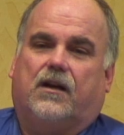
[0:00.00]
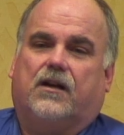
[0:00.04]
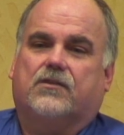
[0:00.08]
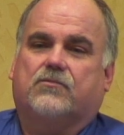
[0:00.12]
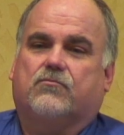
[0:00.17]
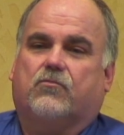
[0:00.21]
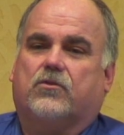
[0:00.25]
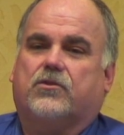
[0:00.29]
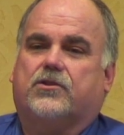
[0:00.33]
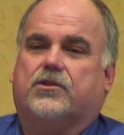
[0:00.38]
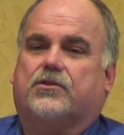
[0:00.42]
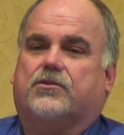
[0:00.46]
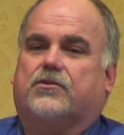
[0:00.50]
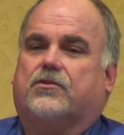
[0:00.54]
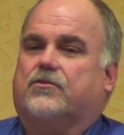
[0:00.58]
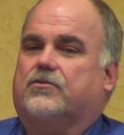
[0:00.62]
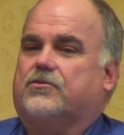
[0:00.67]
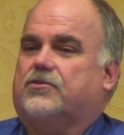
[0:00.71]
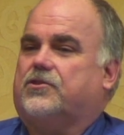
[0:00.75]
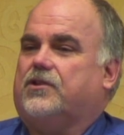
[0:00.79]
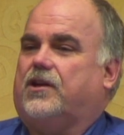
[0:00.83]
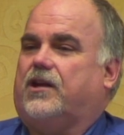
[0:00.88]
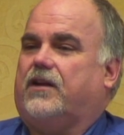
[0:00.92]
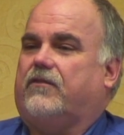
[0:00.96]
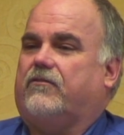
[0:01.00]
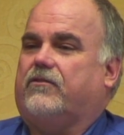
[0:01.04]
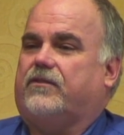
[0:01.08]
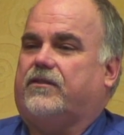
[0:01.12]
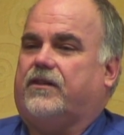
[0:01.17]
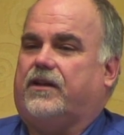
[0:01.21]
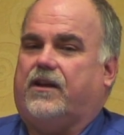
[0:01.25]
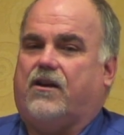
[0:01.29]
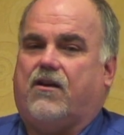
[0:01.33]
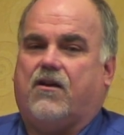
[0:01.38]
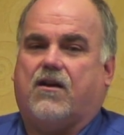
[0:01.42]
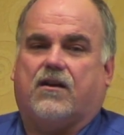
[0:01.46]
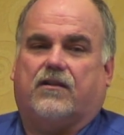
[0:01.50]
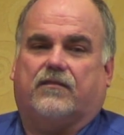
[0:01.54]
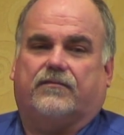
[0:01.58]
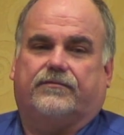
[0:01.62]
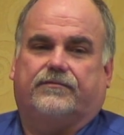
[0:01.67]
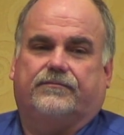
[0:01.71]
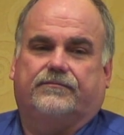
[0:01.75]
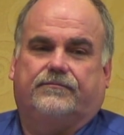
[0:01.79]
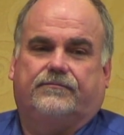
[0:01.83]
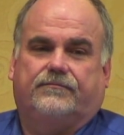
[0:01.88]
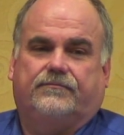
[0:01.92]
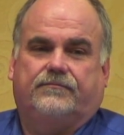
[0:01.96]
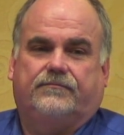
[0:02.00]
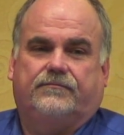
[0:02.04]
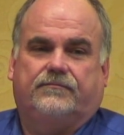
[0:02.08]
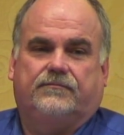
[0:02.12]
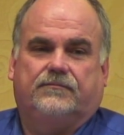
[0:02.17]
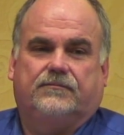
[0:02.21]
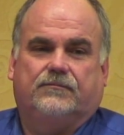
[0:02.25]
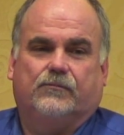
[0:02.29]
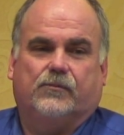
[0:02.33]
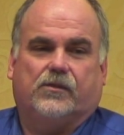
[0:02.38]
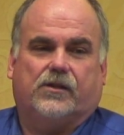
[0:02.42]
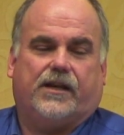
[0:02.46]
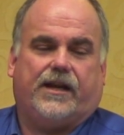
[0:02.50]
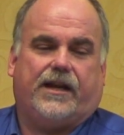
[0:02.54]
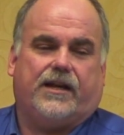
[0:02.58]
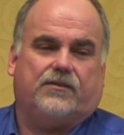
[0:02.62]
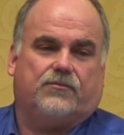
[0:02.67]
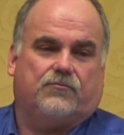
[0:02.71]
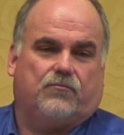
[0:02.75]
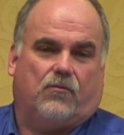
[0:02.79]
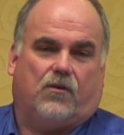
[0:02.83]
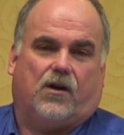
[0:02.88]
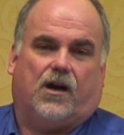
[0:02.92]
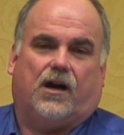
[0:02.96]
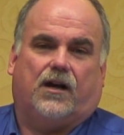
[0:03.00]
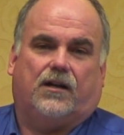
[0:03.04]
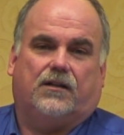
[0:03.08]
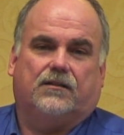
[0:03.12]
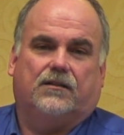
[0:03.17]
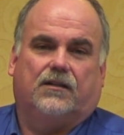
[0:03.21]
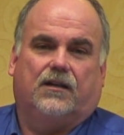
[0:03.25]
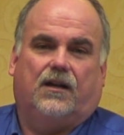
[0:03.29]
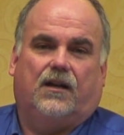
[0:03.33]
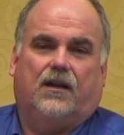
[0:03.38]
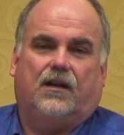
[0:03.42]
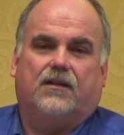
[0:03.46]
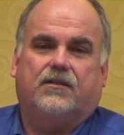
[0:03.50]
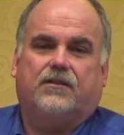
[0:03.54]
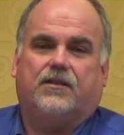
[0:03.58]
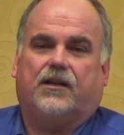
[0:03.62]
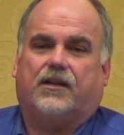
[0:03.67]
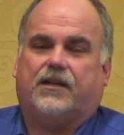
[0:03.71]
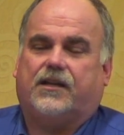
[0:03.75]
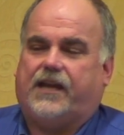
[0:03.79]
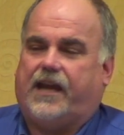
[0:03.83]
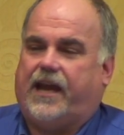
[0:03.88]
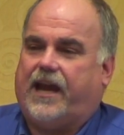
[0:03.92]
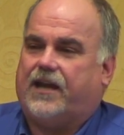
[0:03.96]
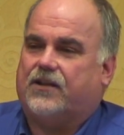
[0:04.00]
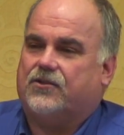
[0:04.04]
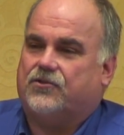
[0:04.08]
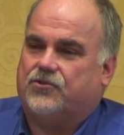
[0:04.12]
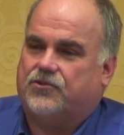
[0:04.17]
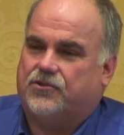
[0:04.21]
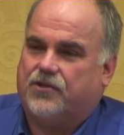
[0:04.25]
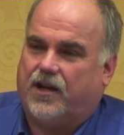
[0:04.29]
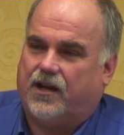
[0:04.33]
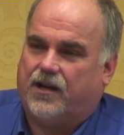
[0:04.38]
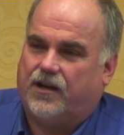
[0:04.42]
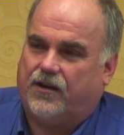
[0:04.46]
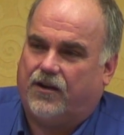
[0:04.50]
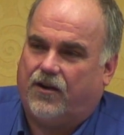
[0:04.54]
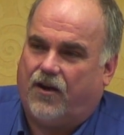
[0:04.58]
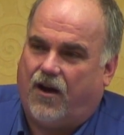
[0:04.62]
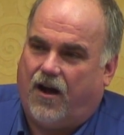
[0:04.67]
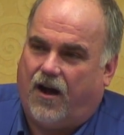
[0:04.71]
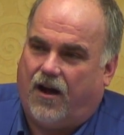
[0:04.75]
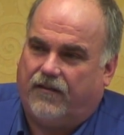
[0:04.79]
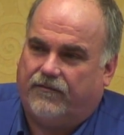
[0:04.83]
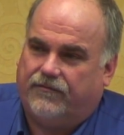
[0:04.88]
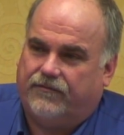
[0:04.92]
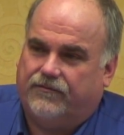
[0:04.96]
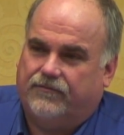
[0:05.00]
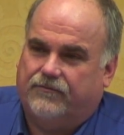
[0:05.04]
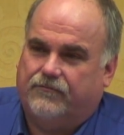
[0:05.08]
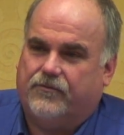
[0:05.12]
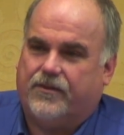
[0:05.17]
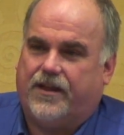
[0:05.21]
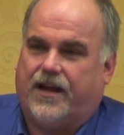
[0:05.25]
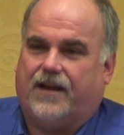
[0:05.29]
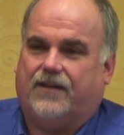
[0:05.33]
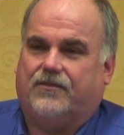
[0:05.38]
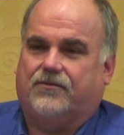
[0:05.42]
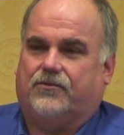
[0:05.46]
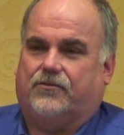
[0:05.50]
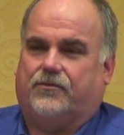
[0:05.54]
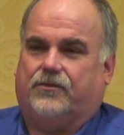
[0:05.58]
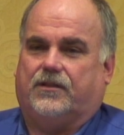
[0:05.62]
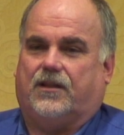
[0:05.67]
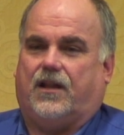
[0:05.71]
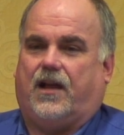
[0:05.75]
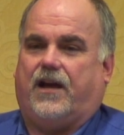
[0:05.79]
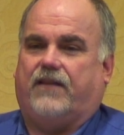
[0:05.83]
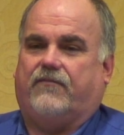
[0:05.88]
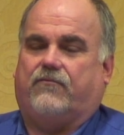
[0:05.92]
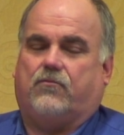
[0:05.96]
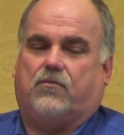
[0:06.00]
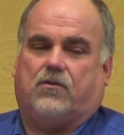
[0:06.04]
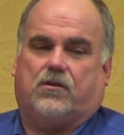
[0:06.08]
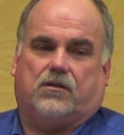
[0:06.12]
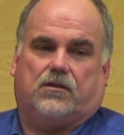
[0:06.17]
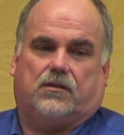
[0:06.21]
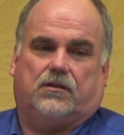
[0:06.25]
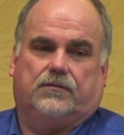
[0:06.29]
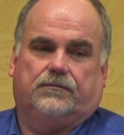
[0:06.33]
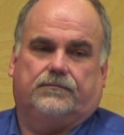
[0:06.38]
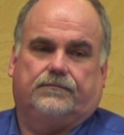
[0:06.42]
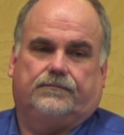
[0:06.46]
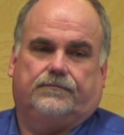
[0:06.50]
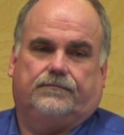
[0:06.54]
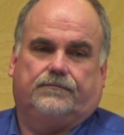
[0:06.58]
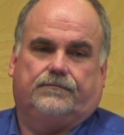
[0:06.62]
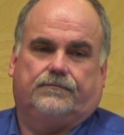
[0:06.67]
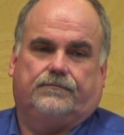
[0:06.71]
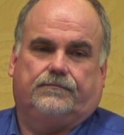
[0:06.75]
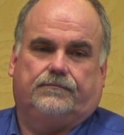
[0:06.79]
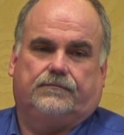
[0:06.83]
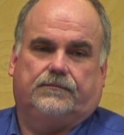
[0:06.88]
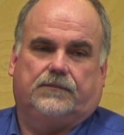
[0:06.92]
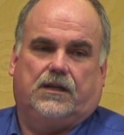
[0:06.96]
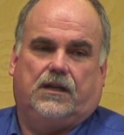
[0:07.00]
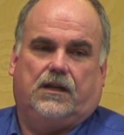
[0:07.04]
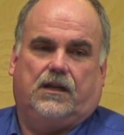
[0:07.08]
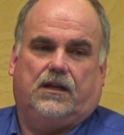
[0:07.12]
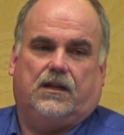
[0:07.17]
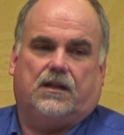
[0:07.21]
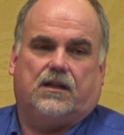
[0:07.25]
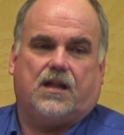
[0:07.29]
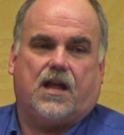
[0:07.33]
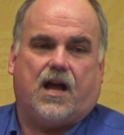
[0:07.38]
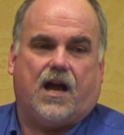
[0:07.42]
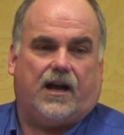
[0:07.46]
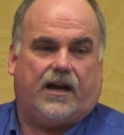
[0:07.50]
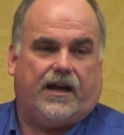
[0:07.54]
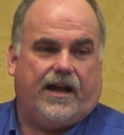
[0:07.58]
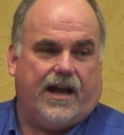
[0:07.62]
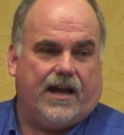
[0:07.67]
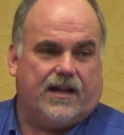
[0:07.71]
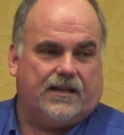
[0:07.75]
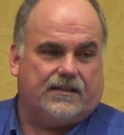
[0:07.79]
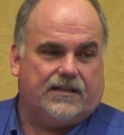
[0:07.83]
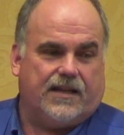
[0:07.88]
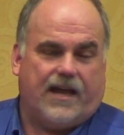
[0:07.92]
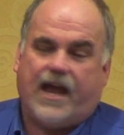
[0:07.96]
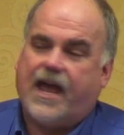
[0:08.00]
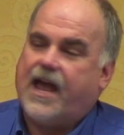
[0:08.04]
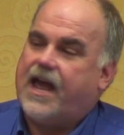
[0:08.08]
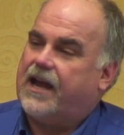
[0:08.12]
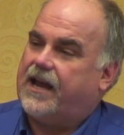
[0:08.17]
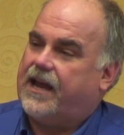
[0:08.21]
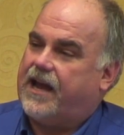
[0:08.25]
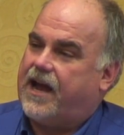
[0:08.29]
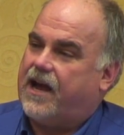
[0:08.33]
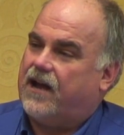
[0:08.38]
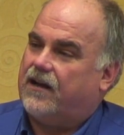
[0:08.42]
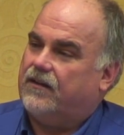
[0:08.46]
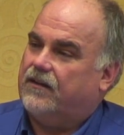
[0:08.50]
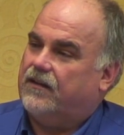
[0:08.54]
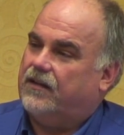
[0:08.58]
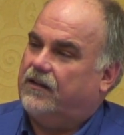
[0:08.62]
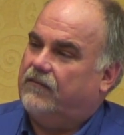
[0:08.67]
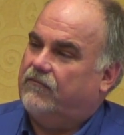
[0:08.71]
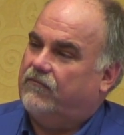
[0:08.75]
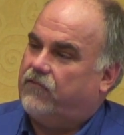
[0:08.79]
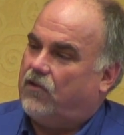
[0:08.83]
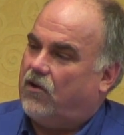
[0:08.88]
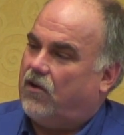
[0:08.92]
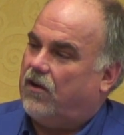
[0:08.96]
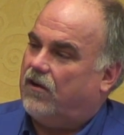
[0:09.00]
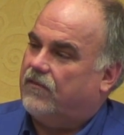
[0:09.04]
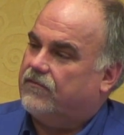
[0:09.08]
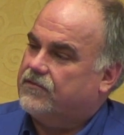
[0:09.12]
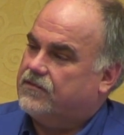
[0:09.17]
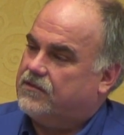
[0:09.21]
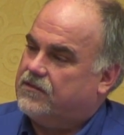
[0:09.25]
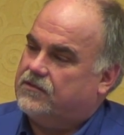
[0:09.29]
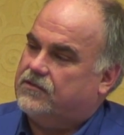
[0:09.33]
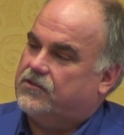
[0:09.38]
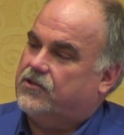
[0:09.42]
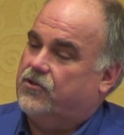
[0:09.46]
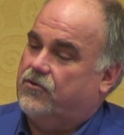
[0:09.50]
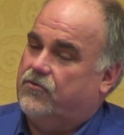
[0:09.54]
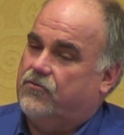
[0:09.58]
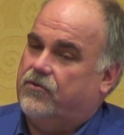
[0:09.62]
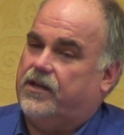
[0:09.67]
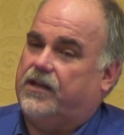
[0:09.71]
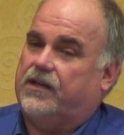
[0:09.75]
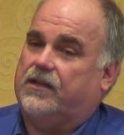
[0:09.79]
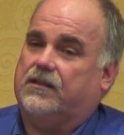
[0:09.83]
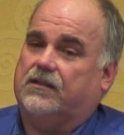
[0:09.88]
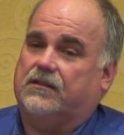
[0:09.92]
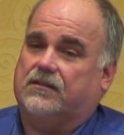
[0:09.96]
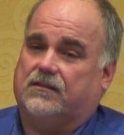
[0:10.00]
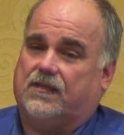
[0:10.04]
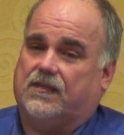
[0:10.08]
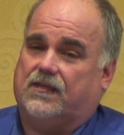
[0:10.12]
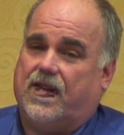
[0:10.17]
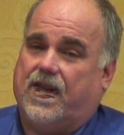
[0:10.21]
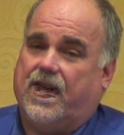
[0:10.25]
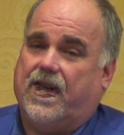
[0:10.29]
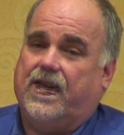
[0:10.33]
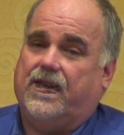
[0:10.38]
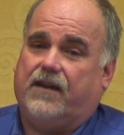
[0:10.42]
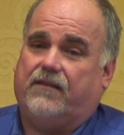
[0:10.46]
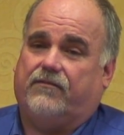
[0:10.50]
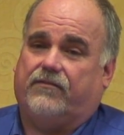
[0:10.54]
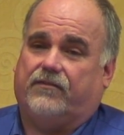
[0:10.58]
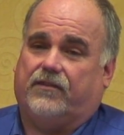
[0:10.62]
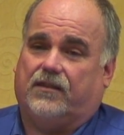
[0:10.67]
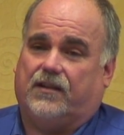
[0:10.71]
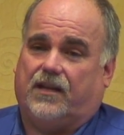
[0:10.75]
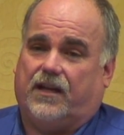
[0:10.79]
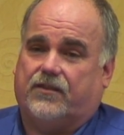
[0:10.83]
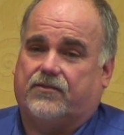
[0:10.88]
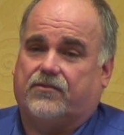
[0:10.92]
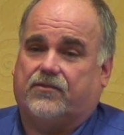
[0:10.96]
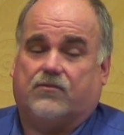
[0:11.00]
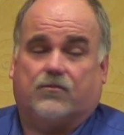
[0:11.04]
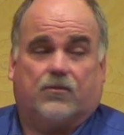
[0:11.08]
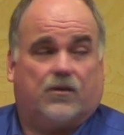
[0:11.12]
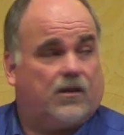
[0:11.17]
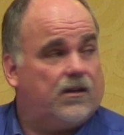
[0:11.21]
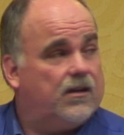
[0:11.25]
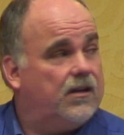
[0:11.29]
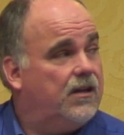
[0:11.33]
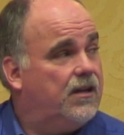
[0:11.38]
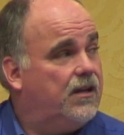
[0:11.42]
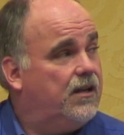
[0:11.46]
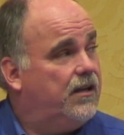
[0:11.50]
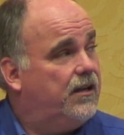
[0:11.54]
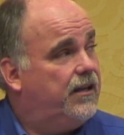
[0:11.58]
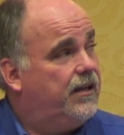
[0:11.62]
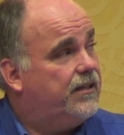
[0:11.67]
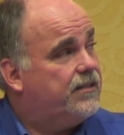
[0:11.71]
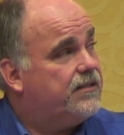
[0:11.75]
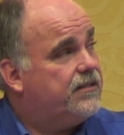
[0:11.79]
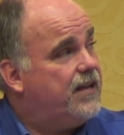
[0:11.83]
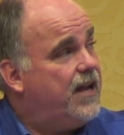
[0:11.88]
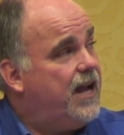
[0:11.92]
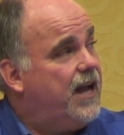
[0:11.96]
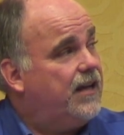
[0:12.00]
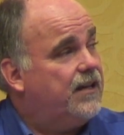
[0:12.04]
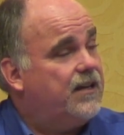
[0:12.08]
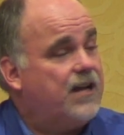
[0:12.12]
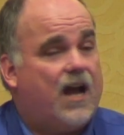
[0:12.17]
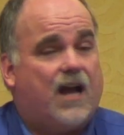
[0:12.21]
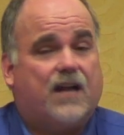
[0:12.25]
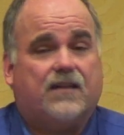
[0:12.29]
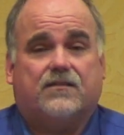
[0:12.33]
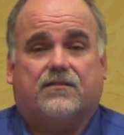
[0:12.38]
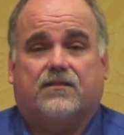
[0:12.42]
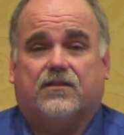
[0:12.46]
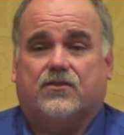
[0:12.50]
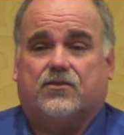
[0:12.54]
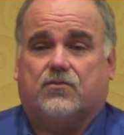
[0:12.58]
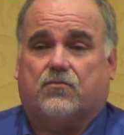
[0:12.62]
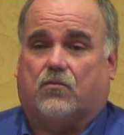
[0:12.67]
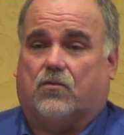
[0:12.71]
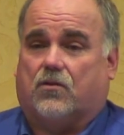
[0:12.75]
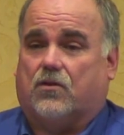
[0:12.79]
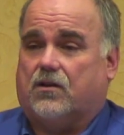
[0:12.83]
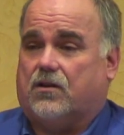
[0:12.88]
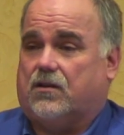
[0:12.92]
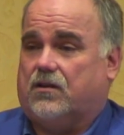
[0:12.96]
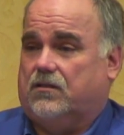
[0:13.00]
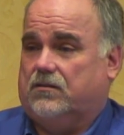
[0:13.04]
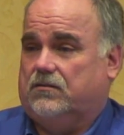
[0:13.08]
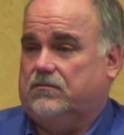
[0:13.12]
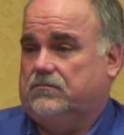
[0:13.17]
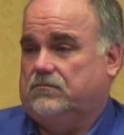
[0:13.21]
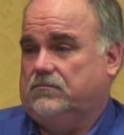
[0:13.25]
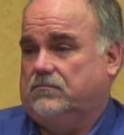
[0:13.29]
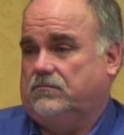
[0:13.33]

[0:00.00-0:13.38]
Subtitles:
because we're just going to shut everything off. Well, guess what? You can't shut it off without doing live work. Lockout, tagout involves doing live work. It's diagnostics work,